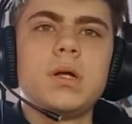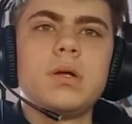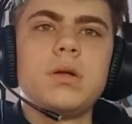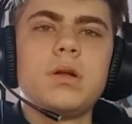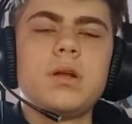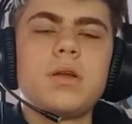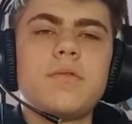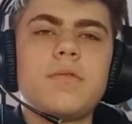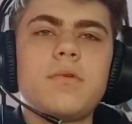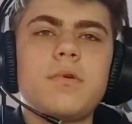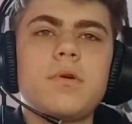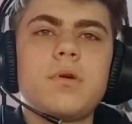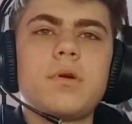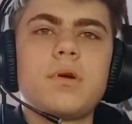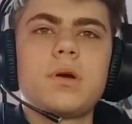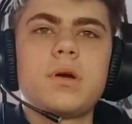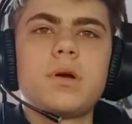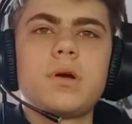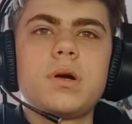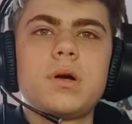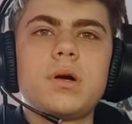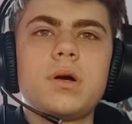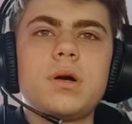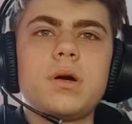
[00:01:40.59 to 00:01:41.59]

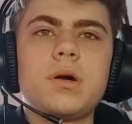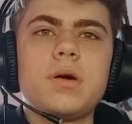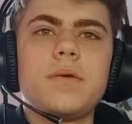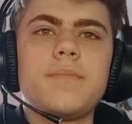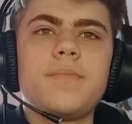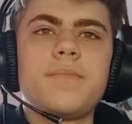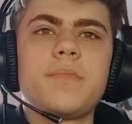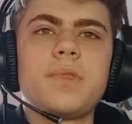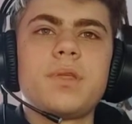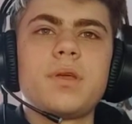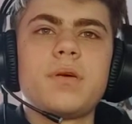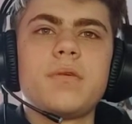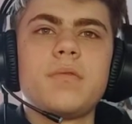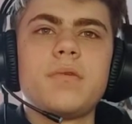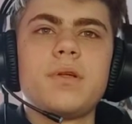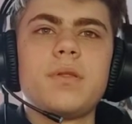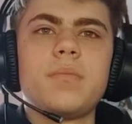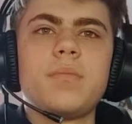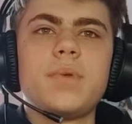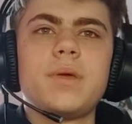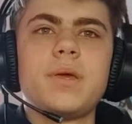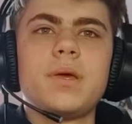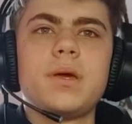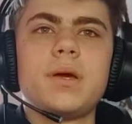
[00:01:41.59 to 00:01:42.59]
network
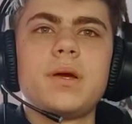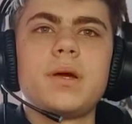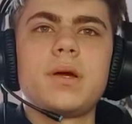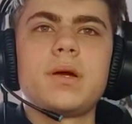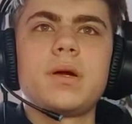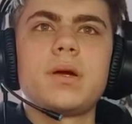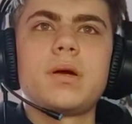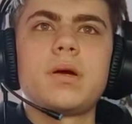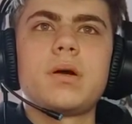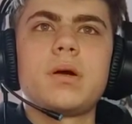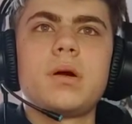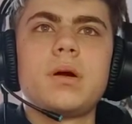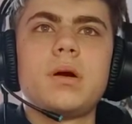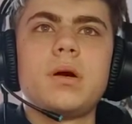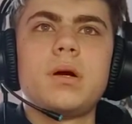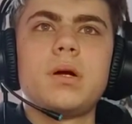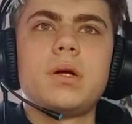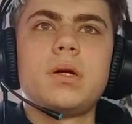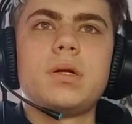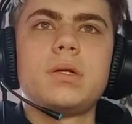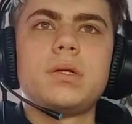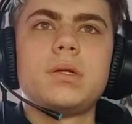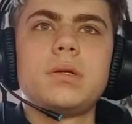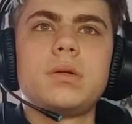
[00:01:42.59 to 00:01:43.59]
will be
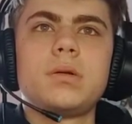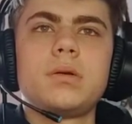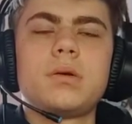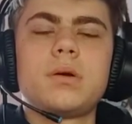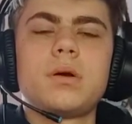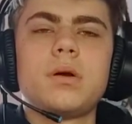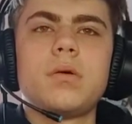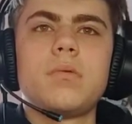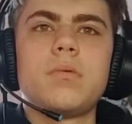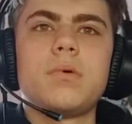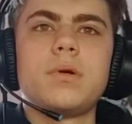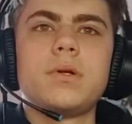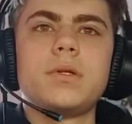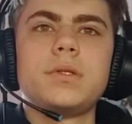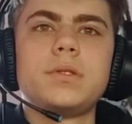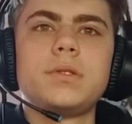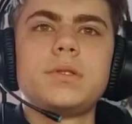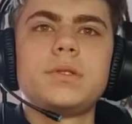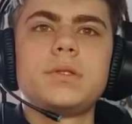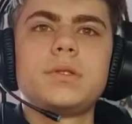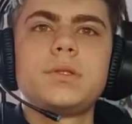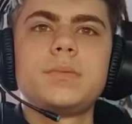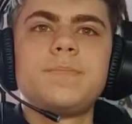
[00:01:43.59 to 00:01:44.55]
covered.